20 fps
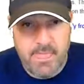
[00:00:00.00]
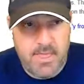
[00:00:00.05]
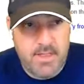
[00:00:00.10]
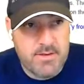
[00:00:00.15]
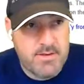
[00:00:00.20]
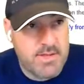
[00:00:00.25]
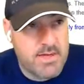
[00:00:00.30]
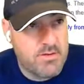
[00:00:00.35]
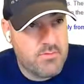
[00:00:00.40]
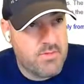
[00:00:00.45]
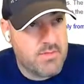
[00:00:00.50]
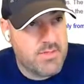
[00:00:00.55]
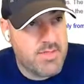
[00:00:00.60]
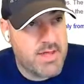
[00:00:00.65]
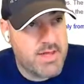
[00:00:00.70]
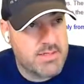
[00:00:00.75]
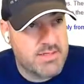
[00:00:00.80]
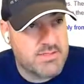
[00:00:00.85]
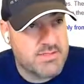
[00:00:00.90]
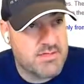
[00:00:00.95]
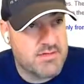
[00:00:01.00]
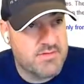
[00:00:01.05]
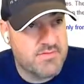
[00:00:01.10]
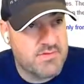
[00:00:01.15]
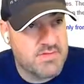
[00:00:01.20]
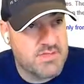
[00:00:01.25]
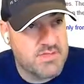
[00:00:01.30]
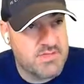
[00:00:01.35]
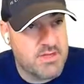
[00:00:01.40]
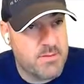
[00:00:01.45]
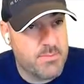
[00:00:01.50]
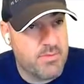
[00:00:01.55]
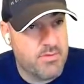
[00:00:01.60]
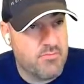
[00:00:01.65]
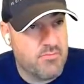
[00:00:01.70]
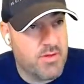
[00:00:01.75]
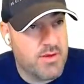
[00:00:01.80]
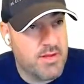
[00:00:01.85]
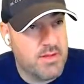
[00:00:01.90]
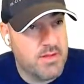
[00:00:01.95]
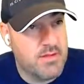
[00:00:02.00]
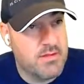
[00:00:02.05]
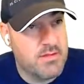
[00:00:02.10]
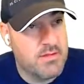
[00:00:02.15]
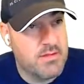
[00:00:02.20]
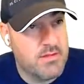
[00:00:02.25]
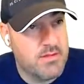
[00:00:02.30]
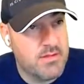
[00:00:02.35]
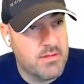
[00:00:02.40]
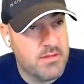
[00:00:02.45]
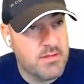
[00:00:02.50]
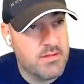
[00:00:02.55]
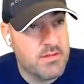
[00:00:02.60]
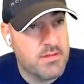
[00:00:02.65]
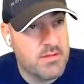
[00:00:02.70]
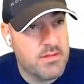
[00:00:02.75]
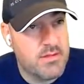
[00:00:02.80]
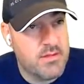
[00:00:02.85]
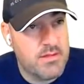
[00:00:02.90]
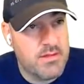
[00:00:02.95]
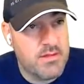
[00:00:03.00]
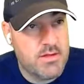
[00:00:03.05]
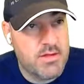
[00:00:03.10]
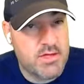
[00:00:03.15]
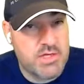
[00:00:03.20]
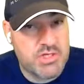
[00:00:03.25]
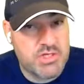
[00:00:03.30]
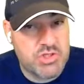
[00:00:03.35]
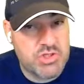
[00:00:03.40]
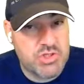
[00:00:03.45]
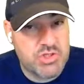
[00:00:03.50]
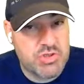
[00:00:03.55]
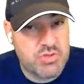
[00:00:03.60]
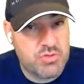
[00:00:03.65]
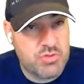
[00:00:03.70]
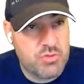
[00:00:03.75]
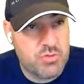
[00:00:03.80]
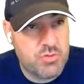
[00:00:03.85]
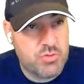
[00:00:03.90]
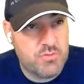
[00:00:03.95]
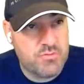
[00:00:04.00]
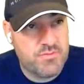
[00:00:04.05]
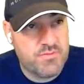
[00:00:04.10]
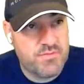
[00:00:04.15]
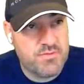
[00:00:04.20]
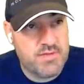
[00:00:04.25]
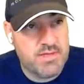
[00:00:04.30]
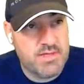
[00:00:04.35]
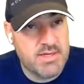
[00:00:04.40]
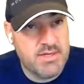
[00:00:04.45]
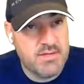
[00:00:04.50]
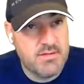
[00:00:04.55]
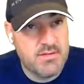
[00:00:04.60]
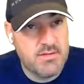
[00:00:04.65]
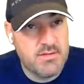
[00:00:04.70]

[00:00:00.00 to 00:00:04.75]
Now that that service is up and running, it should hopefully